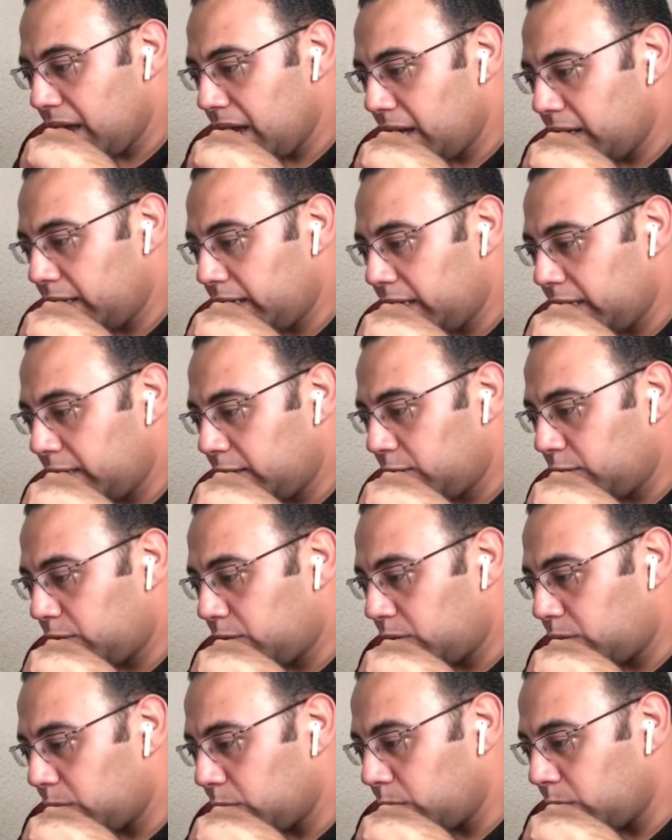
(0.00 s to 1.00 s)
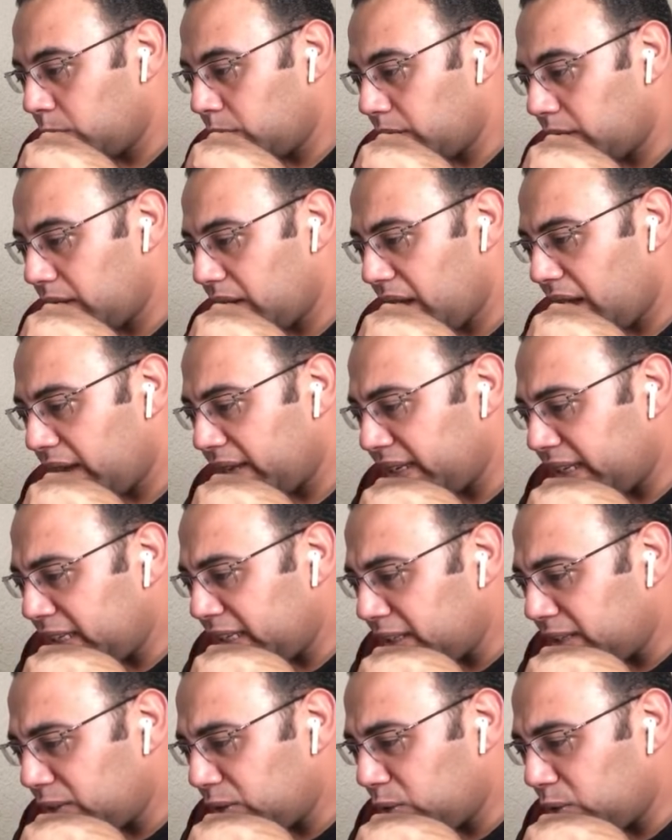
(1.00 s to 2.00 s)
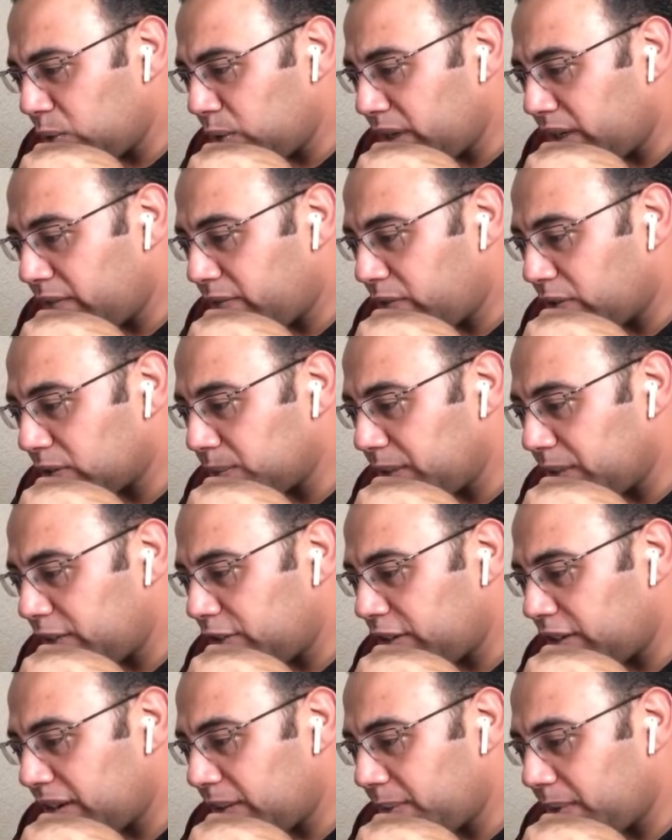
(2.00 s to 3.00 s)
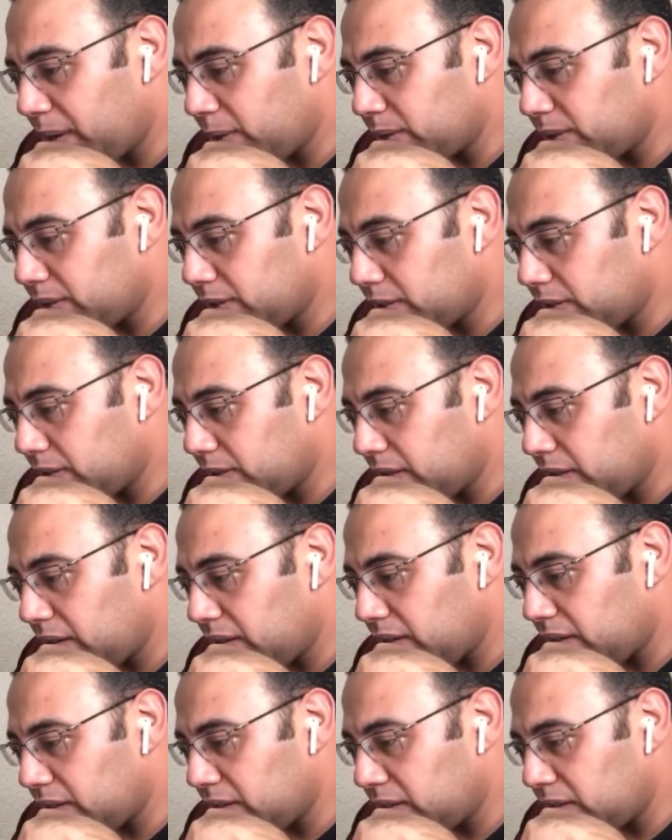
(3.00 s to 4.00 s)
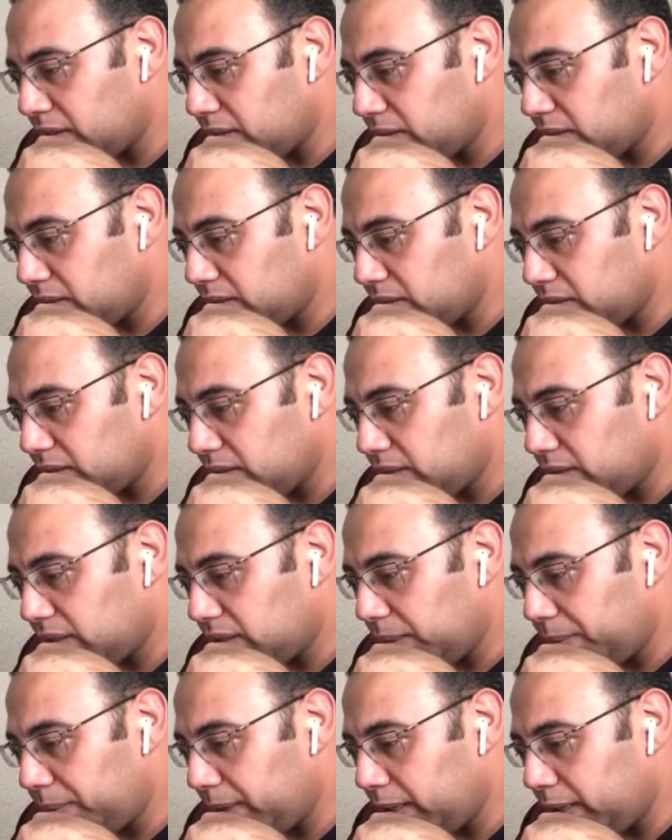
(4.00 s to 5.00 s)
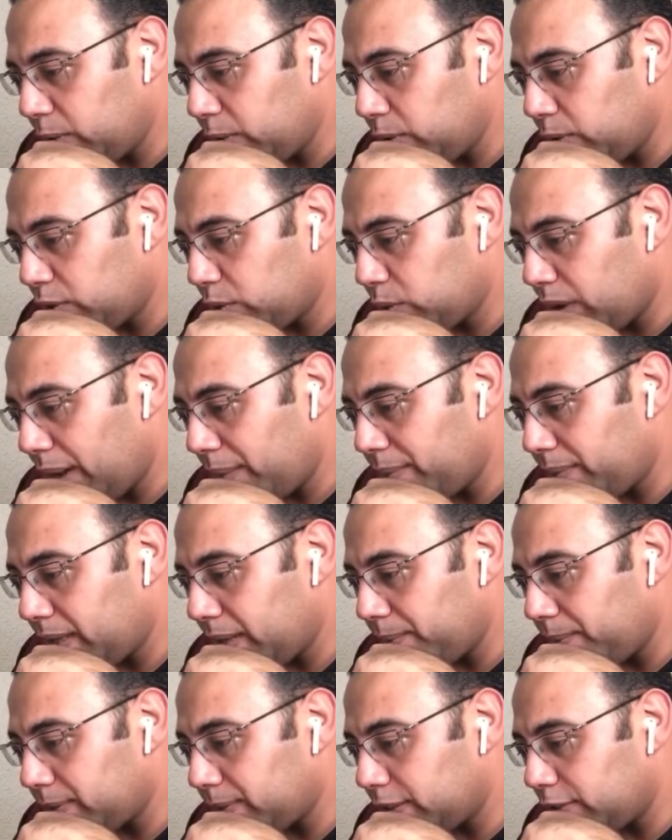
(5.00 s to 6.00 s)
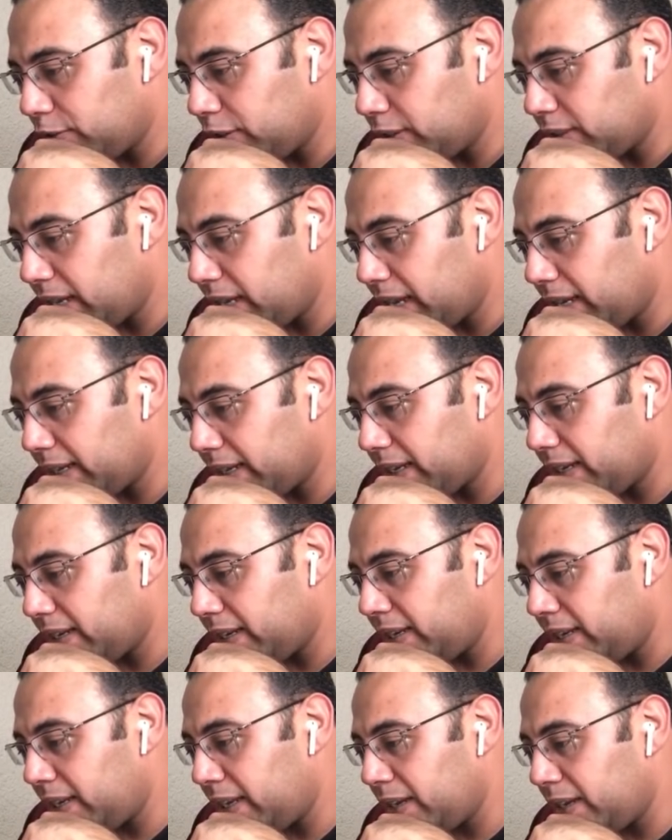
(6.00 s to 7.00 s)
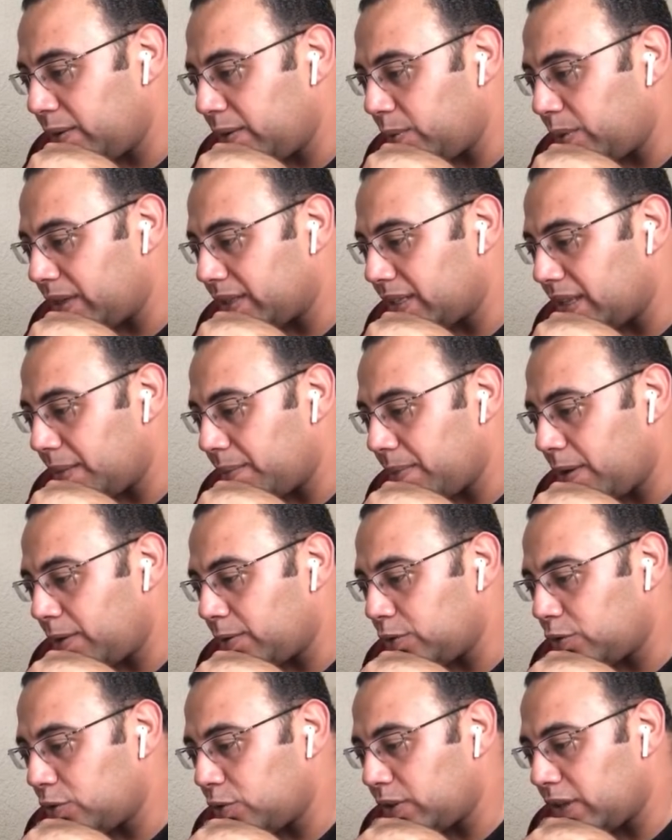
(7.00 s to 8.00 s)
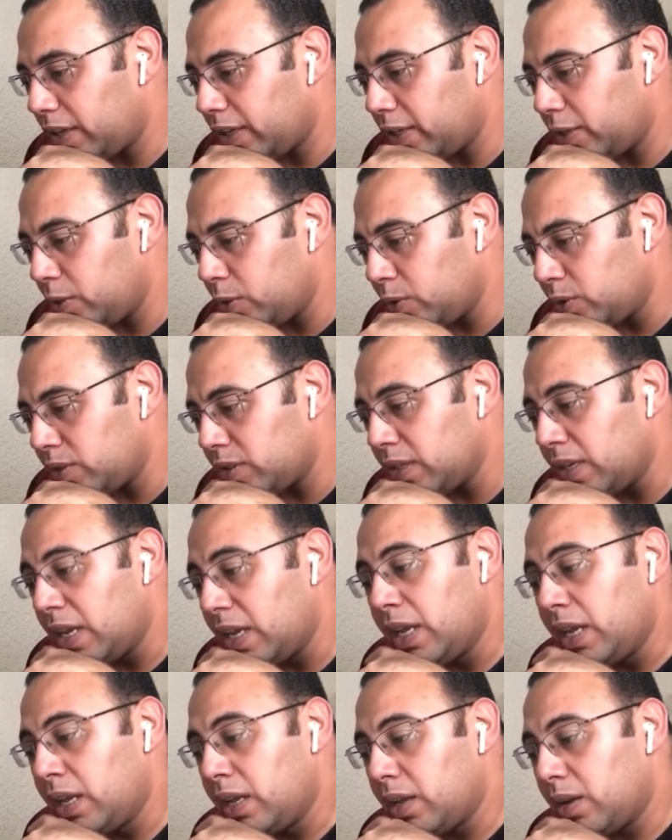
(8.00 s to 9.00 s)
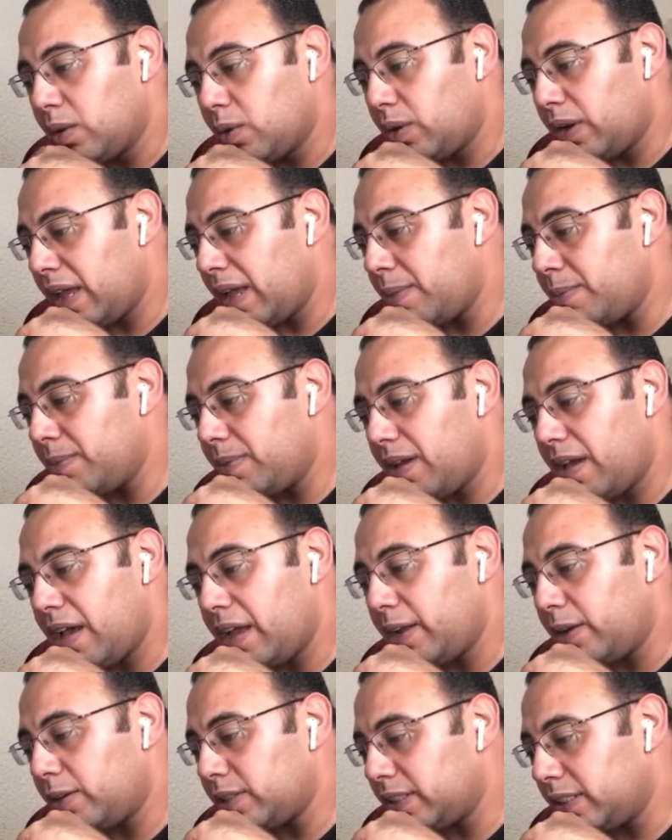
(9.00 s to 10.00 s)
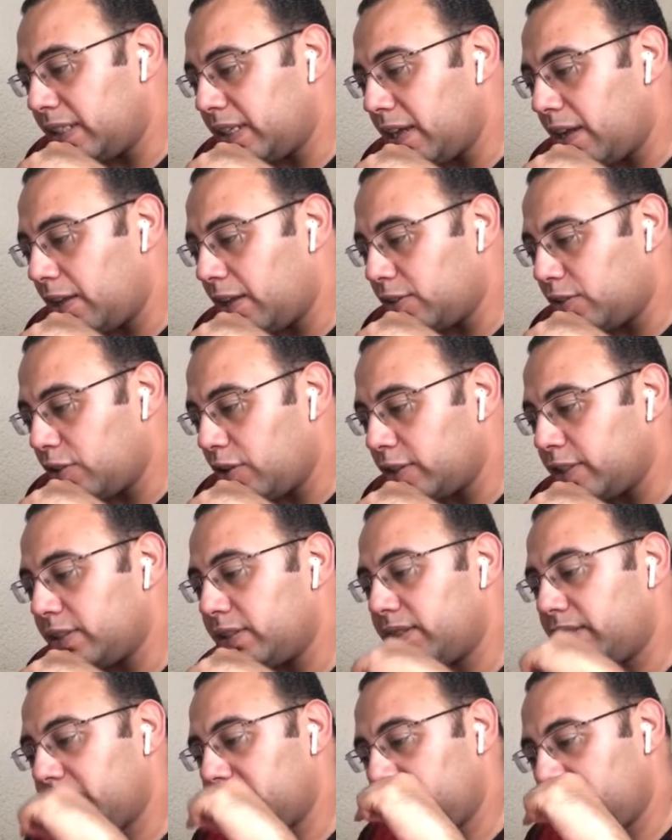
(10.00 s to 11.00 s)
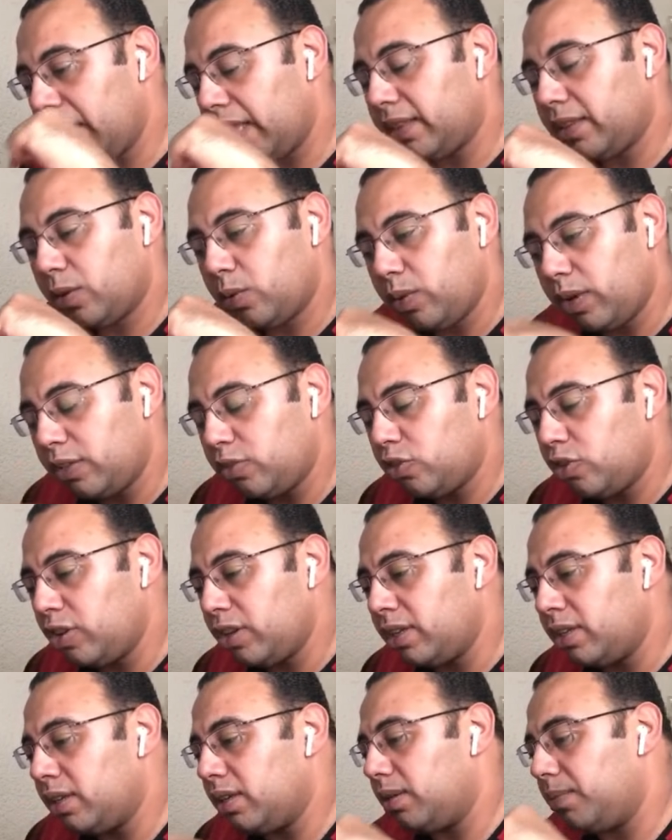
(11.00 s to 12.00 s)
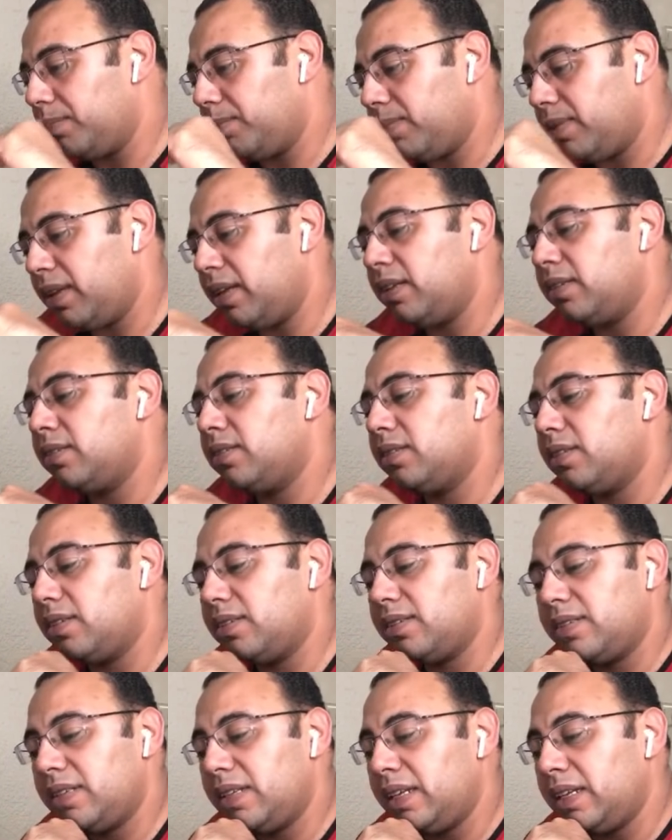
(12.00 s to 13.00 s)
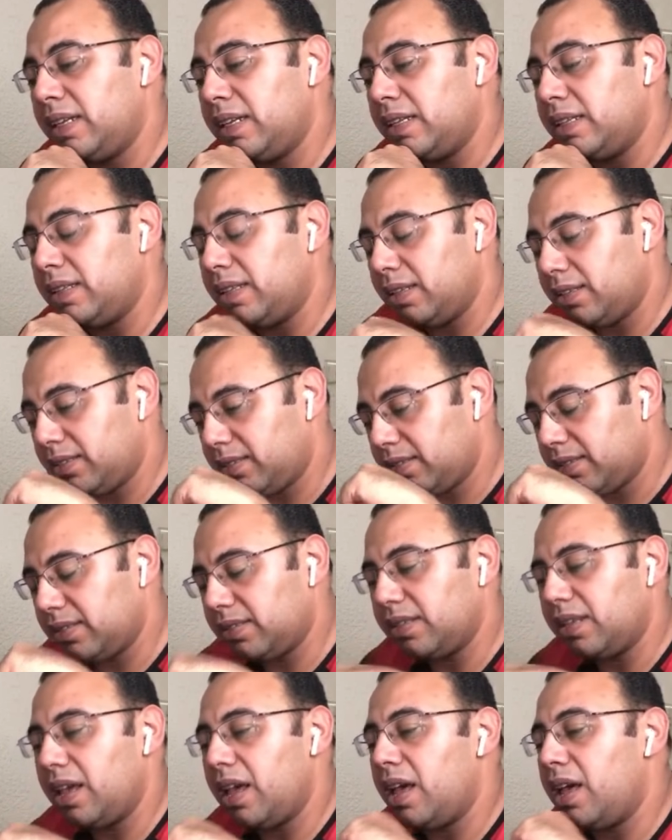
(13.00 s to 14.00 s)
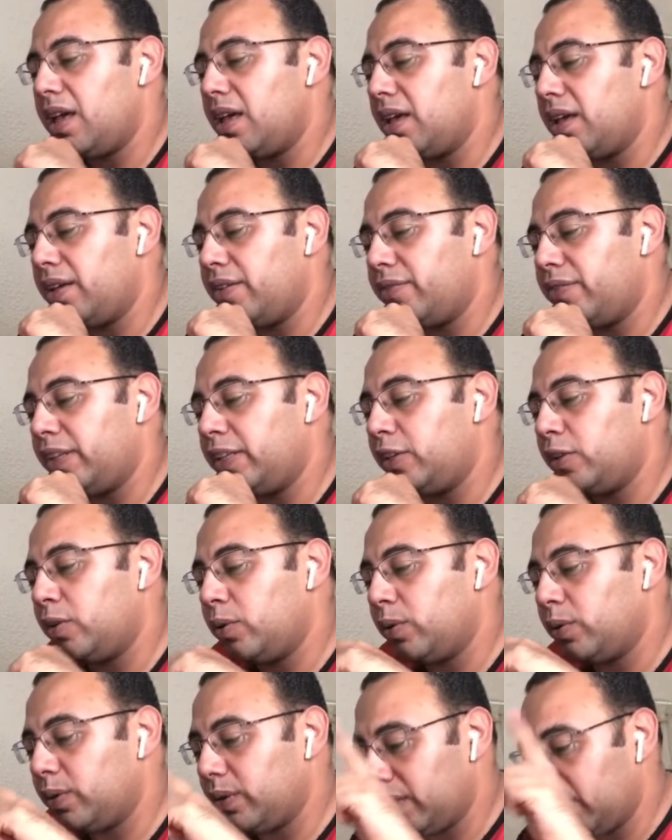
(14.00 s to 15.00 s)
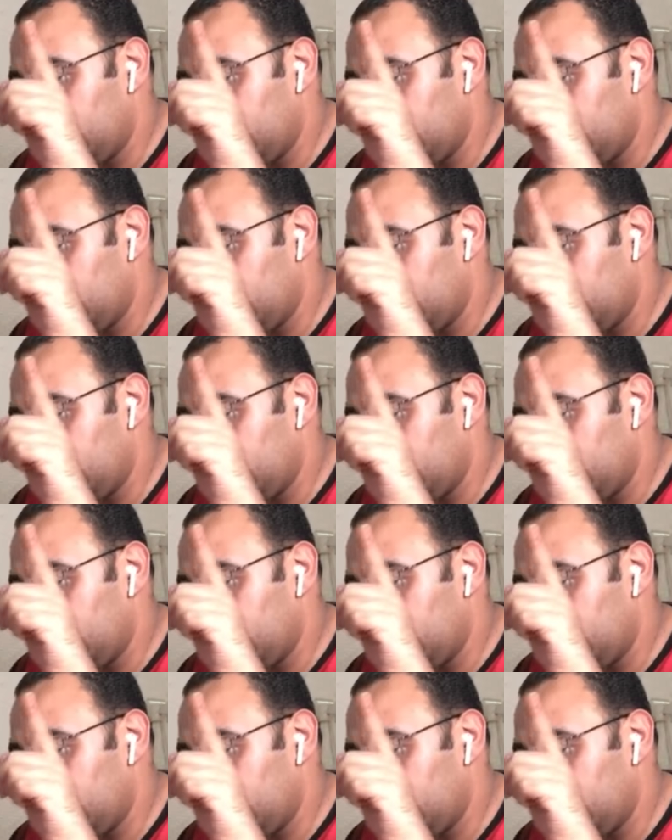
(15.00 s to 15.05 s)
I need I need to information about CPU swap temperature and cleaning. What amount should I use? Ghulam, I already answered that question. Please see this video.